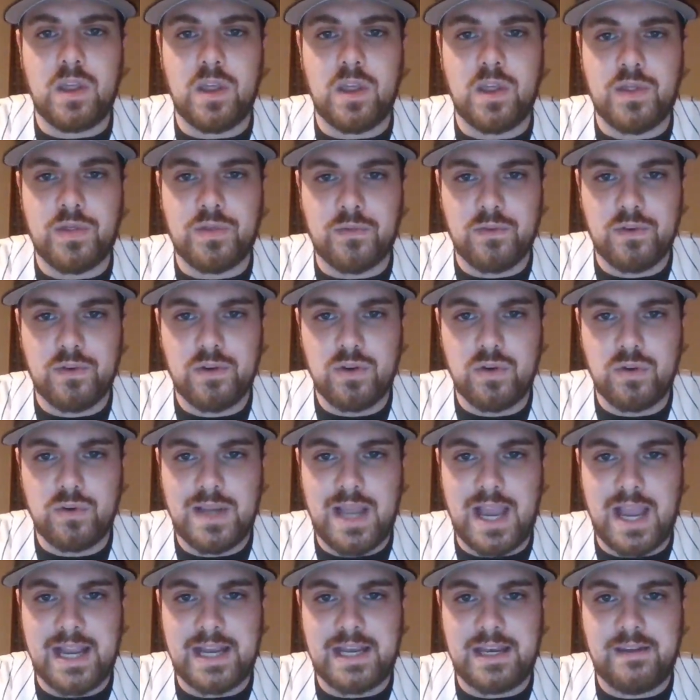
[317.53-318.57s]
Through
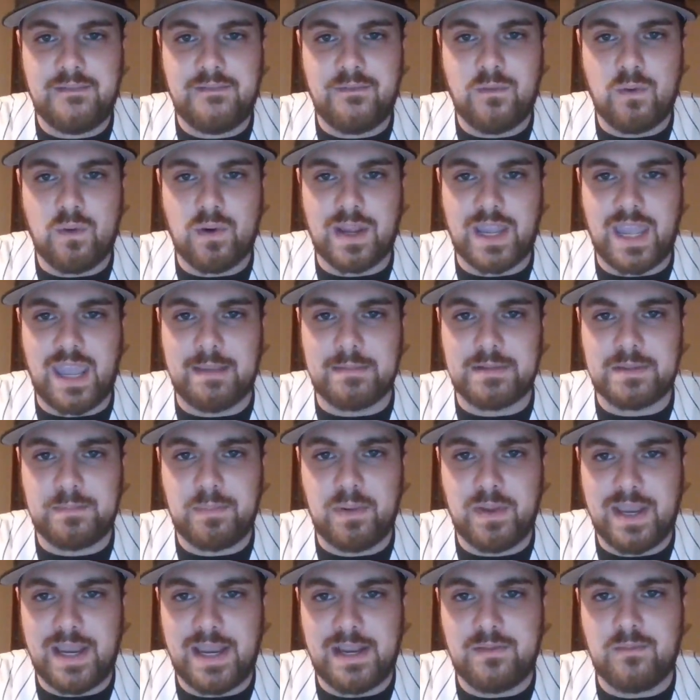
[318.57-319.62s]
94 games
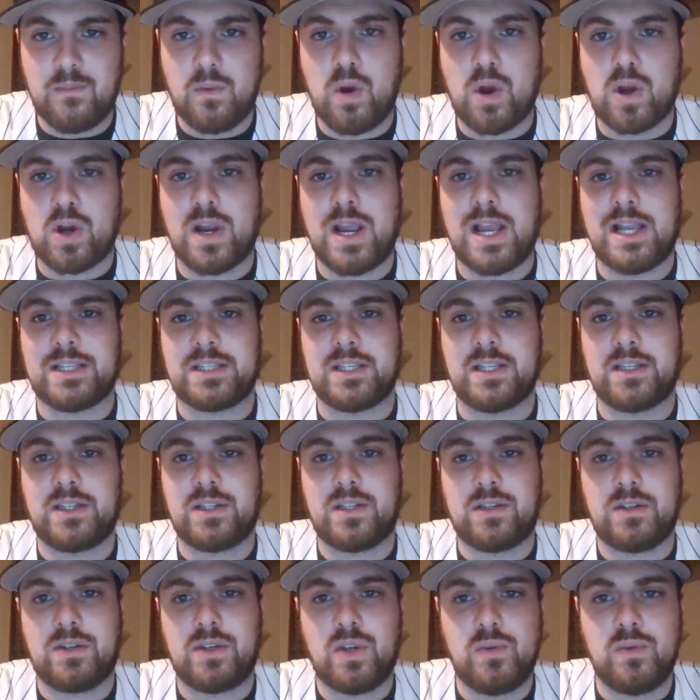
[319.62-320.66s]
played, Walker has a
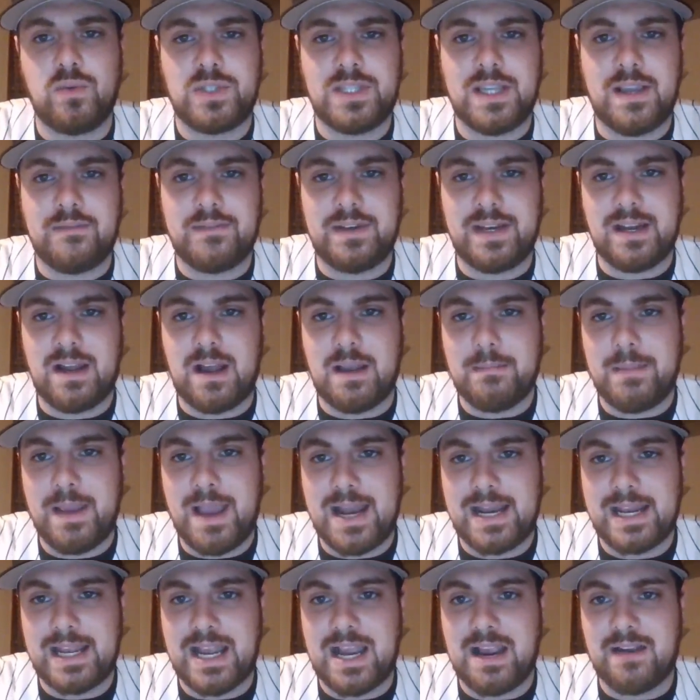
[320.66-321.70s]
279
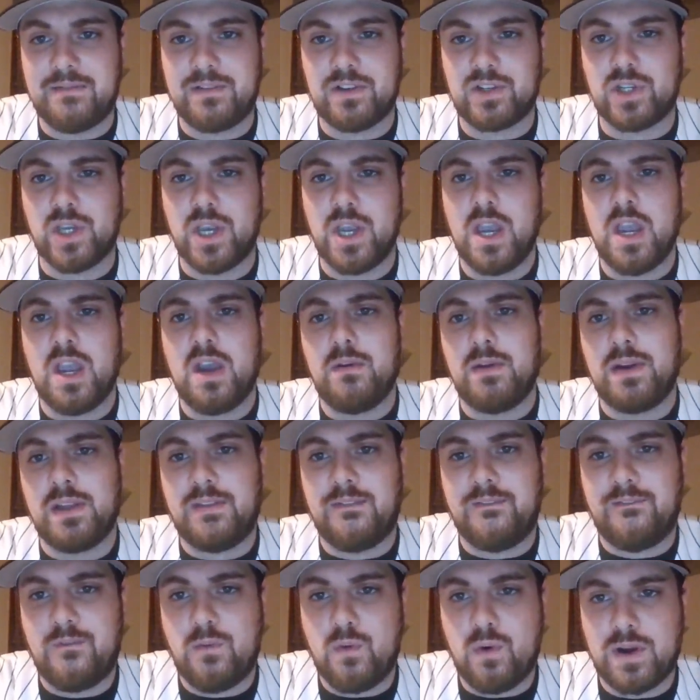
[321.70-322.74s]
batting average with
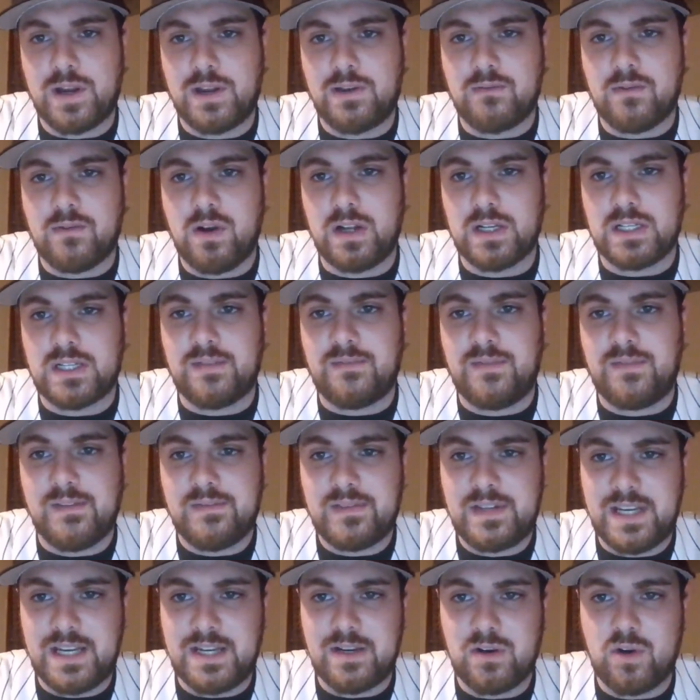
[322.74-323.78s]
40 runs,
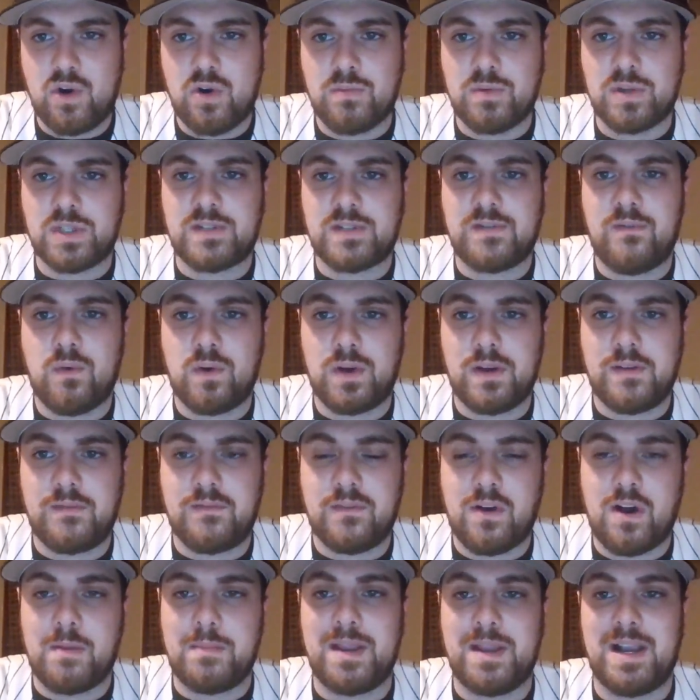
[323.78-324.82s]
15 homers,
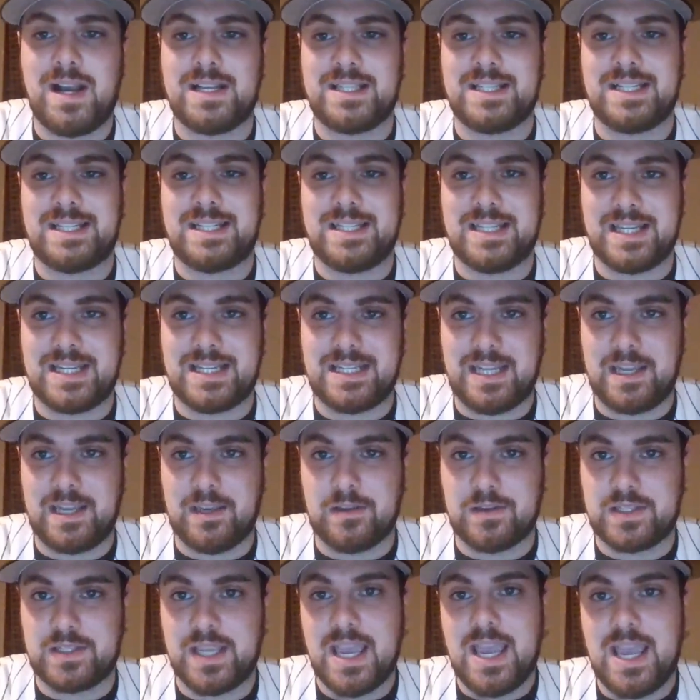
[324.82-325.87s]
44 RBIs, and 6
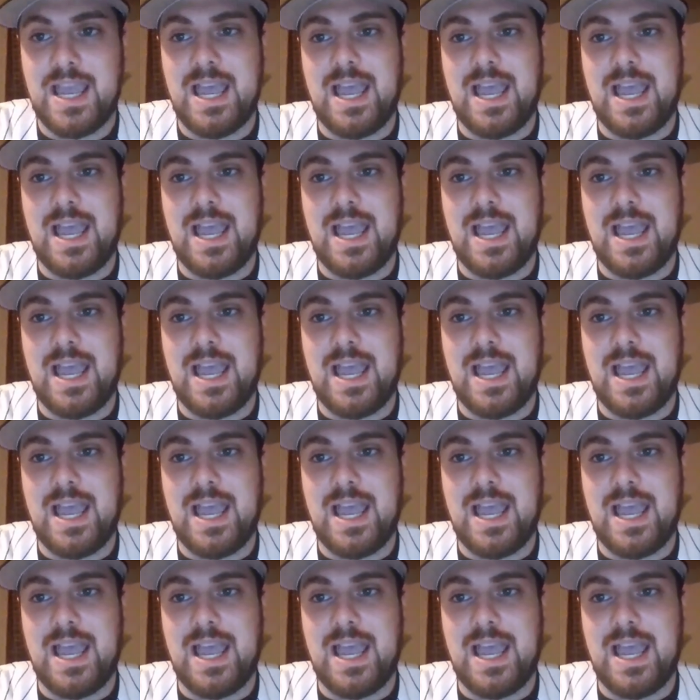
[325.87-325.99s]
steals.